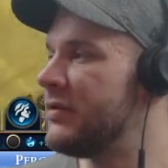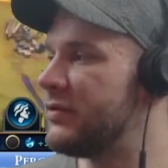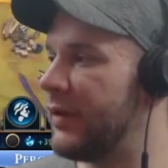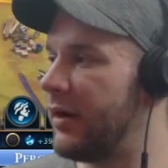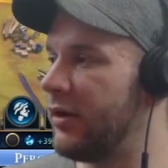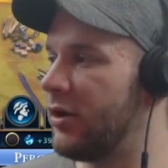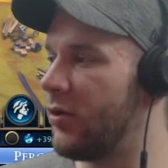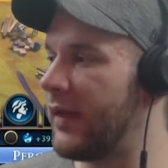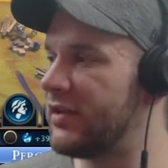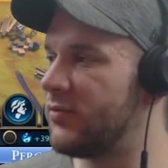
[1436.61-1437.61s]
So there you
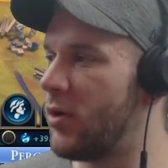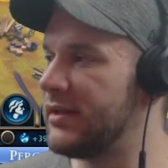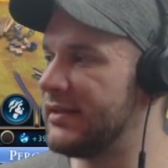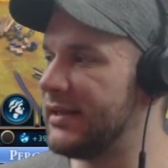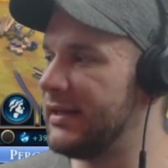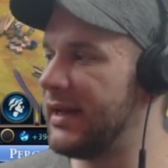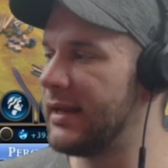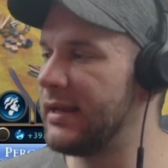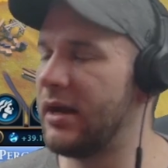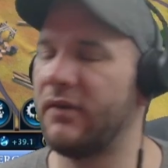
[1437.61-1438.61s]
go. That's one city
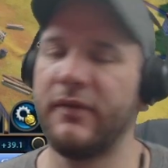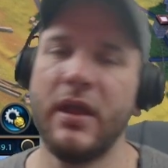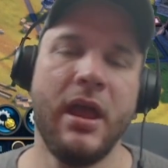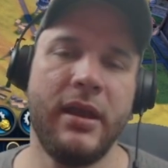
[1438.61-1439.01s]
taken care of.